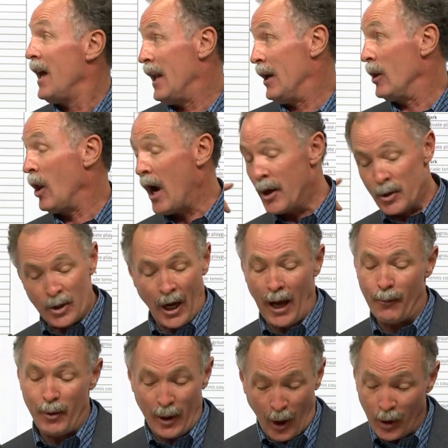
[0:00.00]
An enlarged
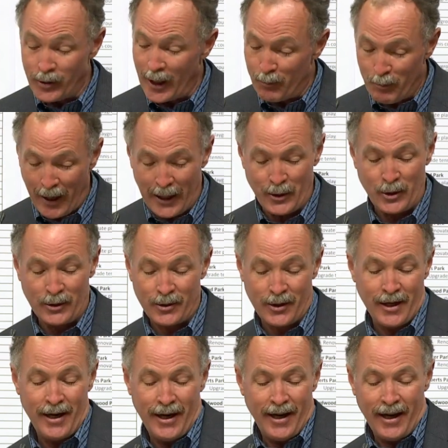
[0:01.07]
copy, all 10 pages,
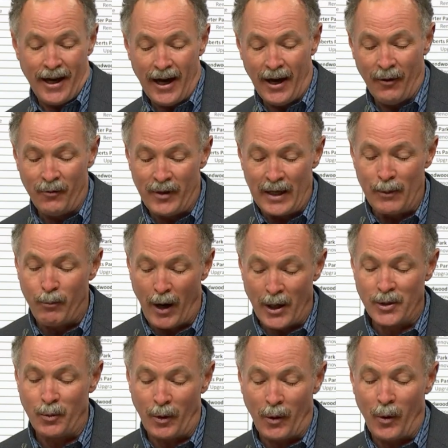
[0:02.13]
of the
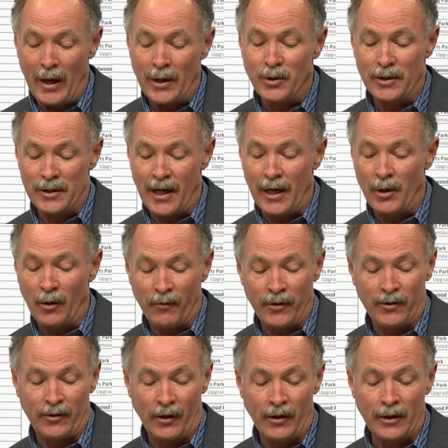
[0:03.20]
Parks and Recreation 10-year
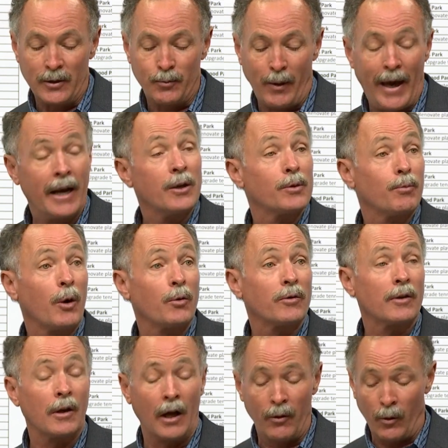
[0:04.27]
facilities plan is
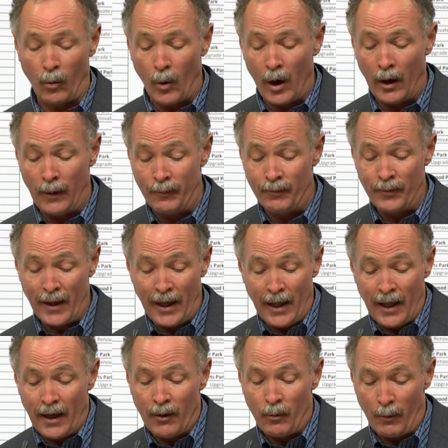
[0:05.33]
posted on the wall.
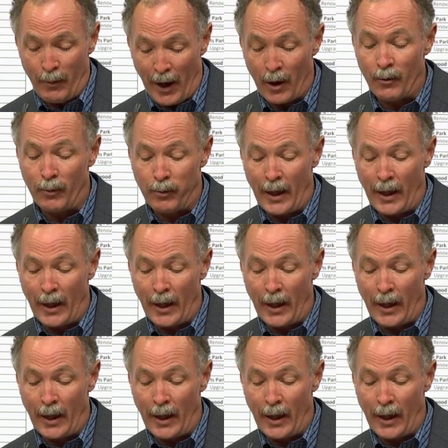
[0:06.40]
Repair and